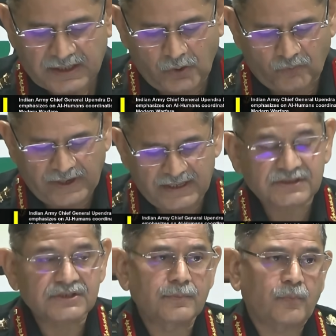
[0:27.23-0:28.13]
Now, why
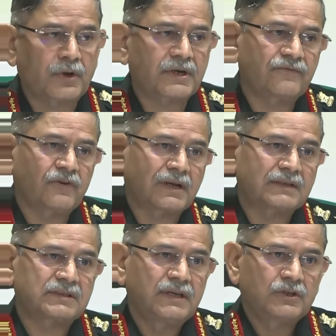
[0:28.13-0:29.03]
it is important for
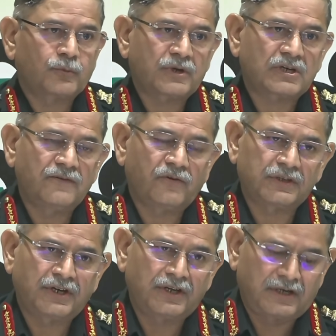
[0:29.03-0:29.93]
us, especially for
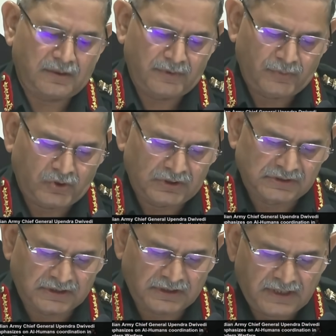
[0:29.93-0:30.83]
the Indian Army,
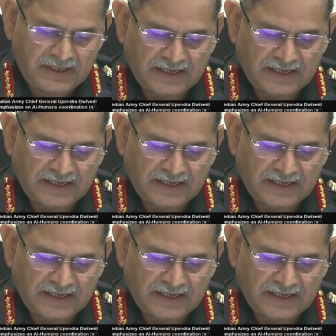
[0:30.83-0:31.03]
because uh,